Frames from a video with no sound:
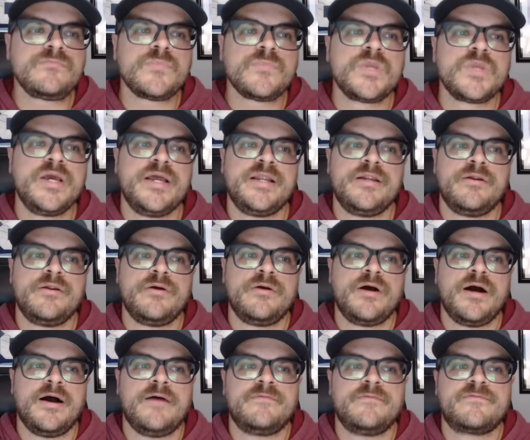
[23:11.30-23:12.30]
And
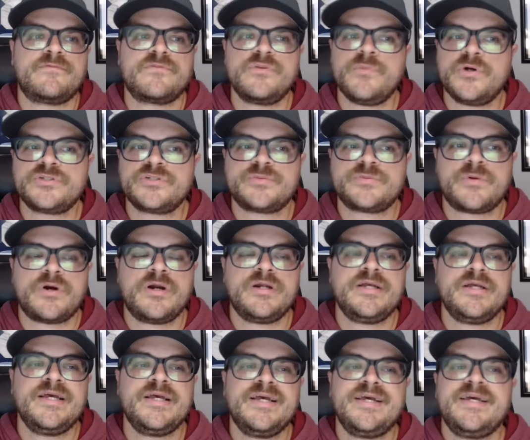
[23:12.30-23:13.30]
for the most
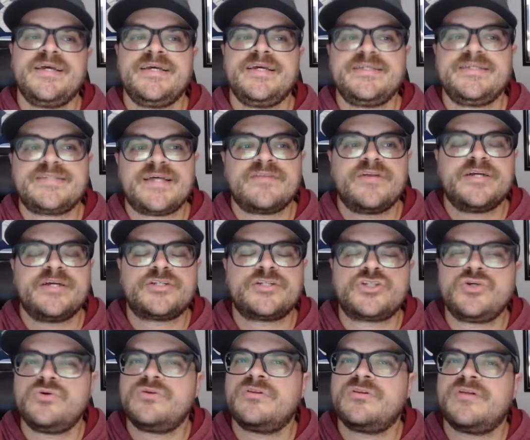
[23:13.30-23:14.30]
part, he's had like
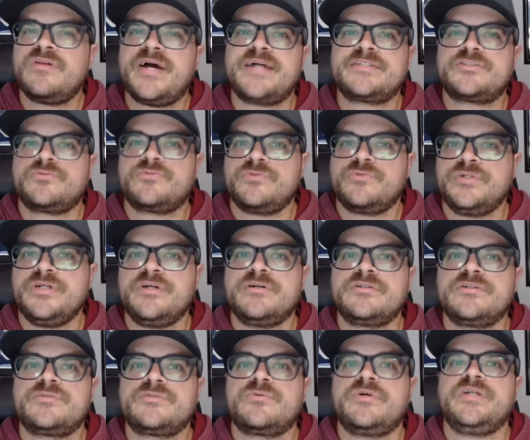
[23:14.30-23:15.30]
two of the last 3
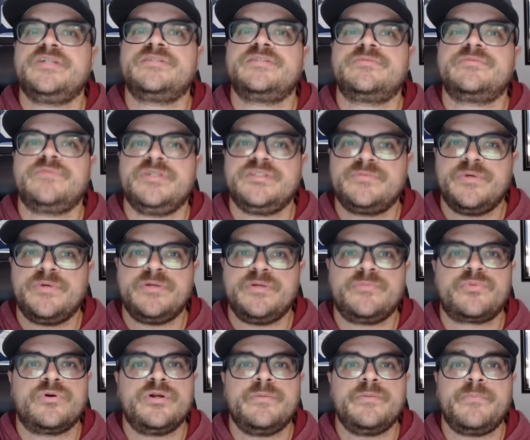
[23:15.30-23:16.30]
years where he's been
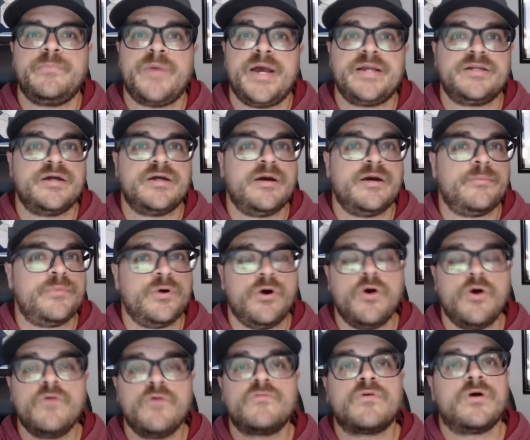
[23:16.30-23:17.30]
pretty banged up. But
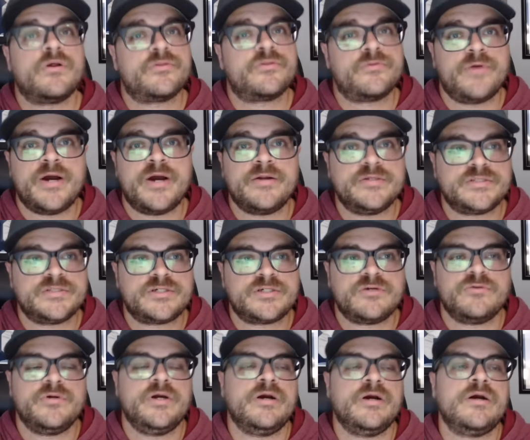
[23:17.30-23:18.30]
overall throughout his
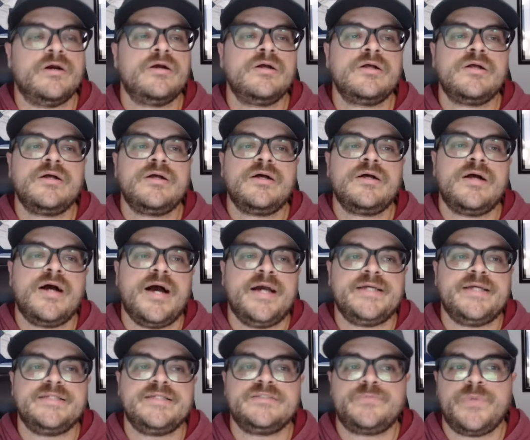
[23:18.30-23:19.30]
career,
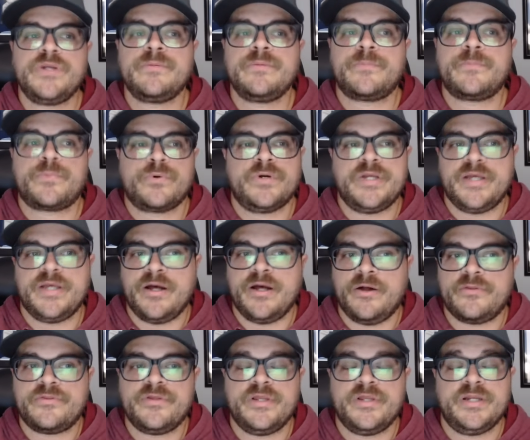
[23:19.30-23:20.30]
he's been pretty
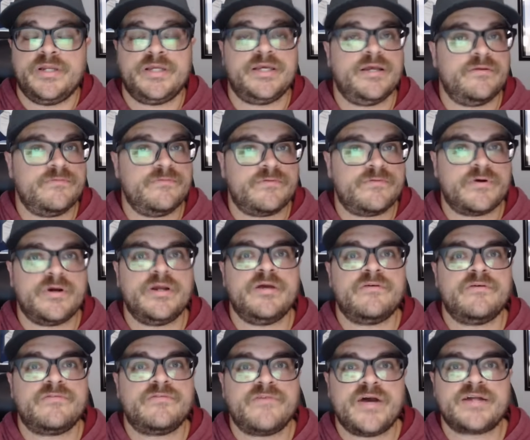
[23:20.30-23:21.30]
healthy. And again, very
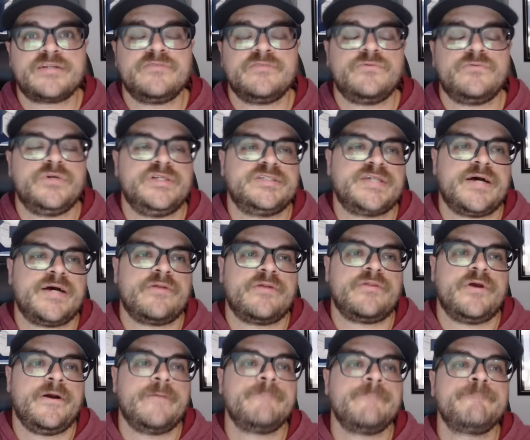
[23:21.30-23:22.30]
effective when he's out
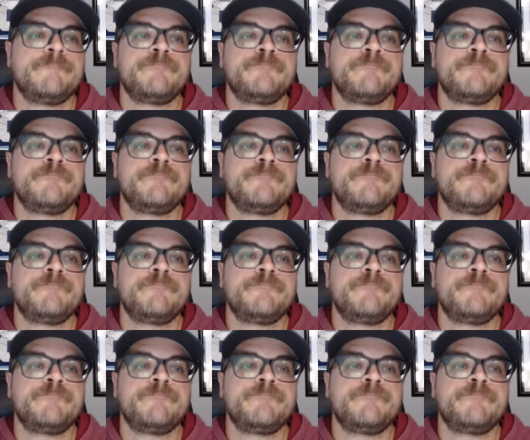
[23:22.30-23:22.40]
there.